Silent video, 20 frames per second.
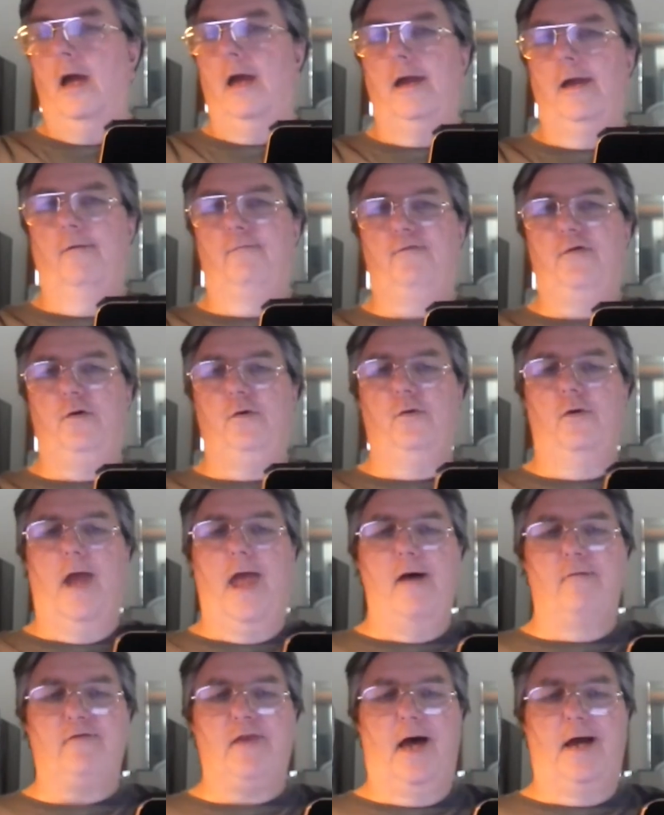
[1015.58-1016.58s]
If you
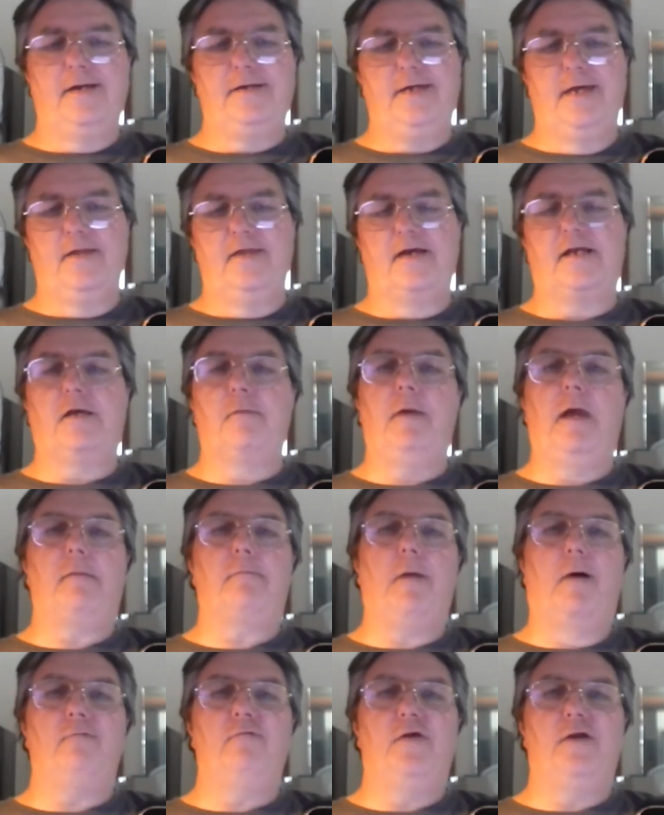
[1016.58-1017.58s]
have an idea that can make
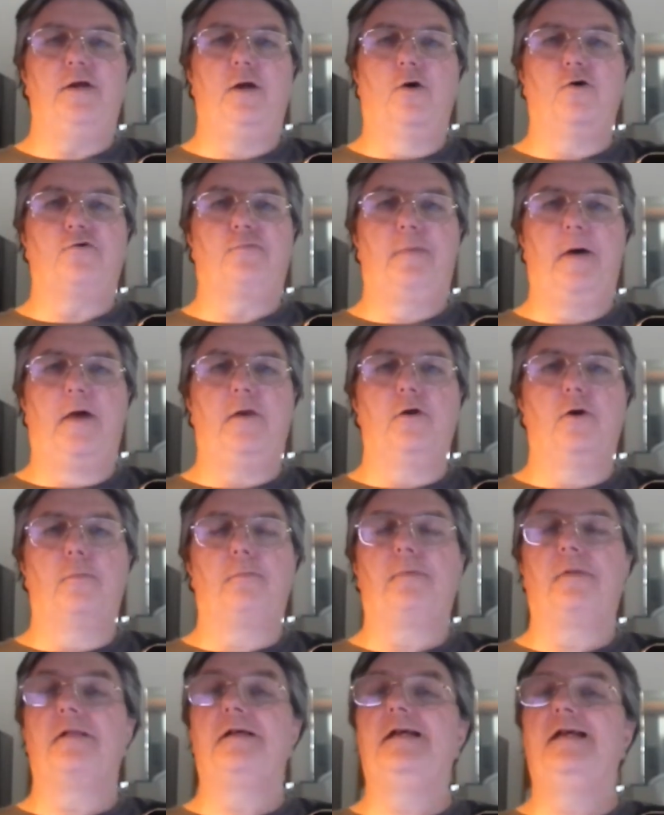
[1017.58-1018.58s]
my videos better,
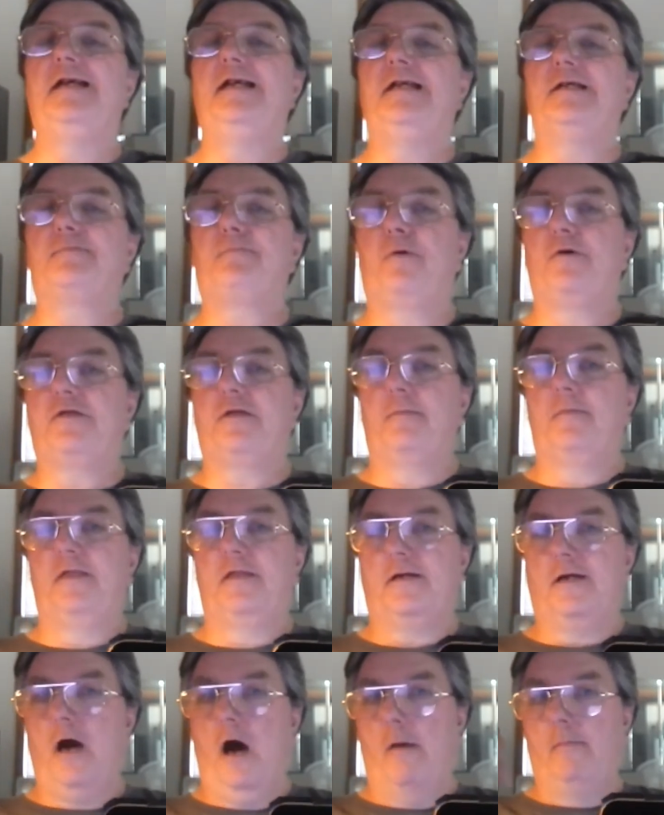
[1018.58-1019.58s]
please put them in
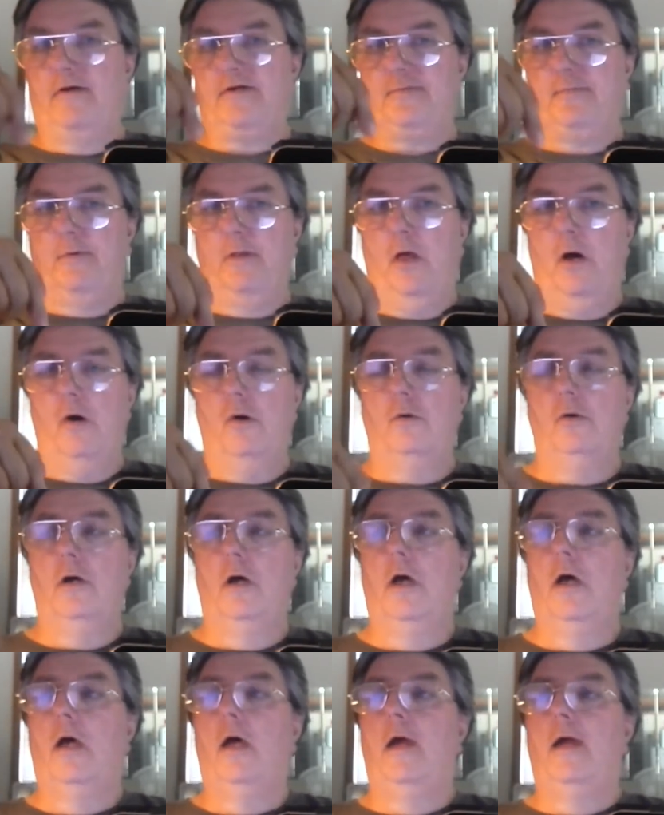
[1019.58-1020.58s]
the comments below.
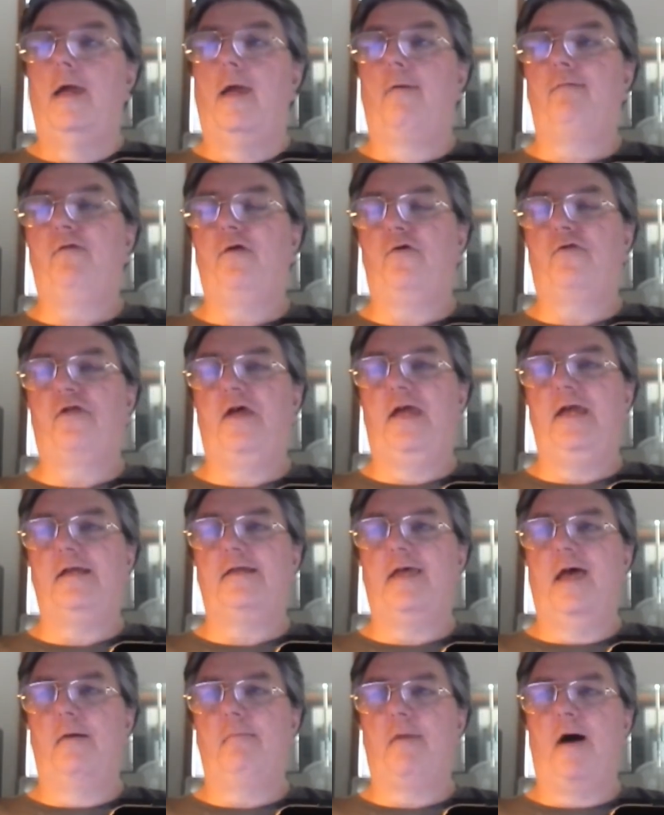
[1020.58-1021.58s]
If you
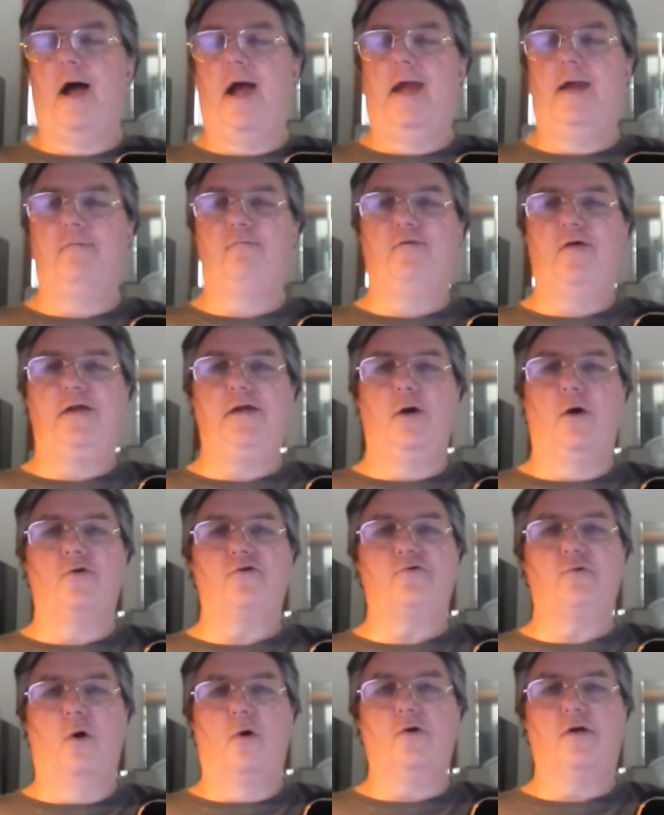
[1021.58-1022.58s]
think that my
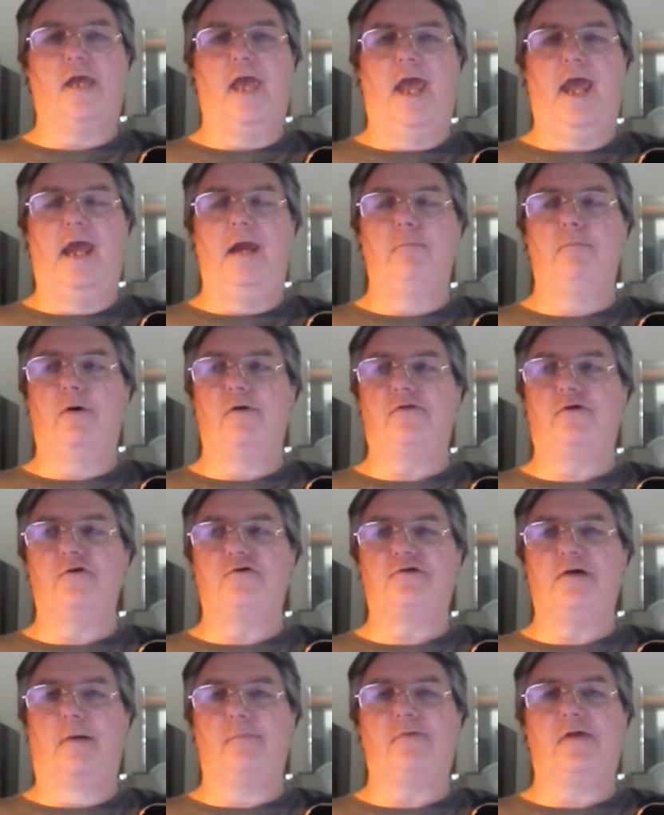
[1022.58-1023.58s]
videos are okay, but
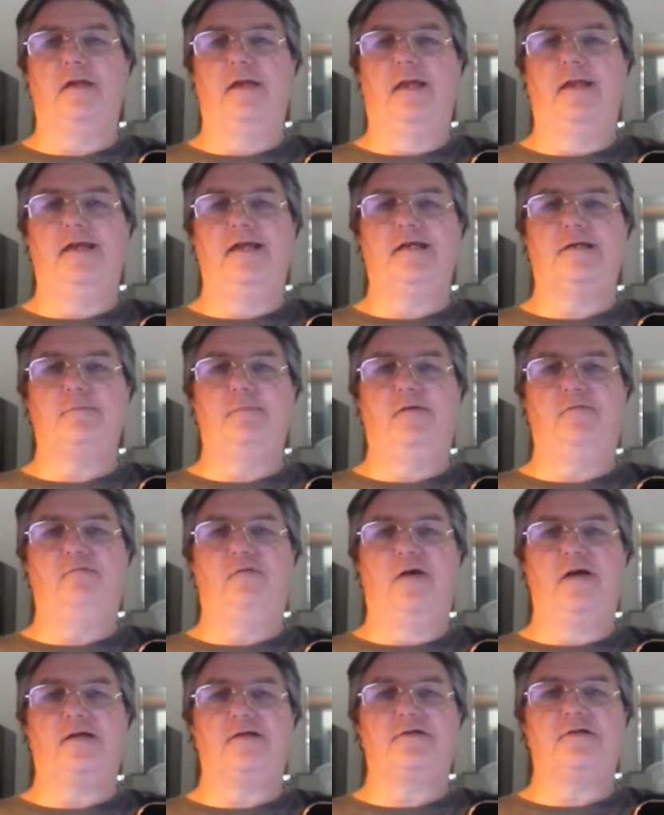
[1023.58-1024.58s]
there's something that needs to be
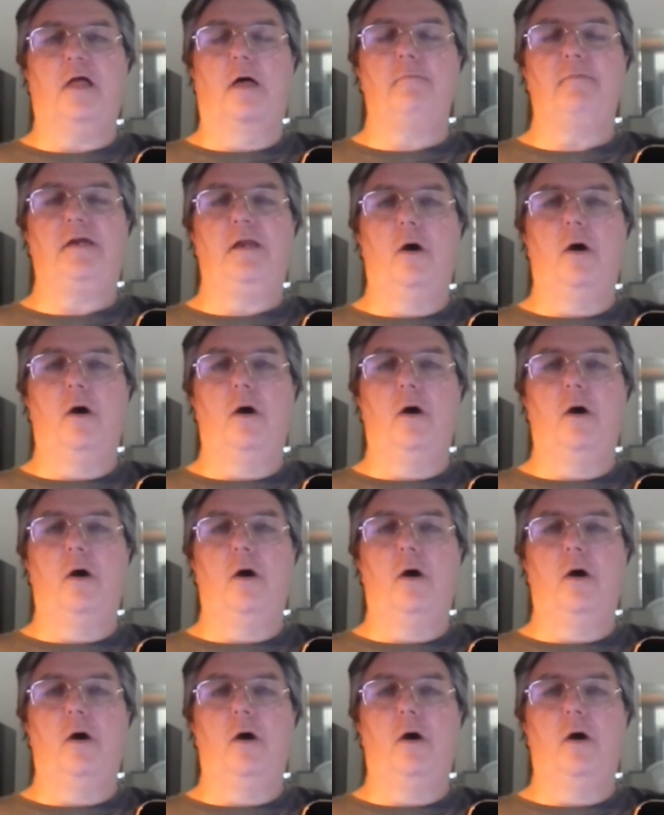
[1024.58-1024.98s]
fixed, let me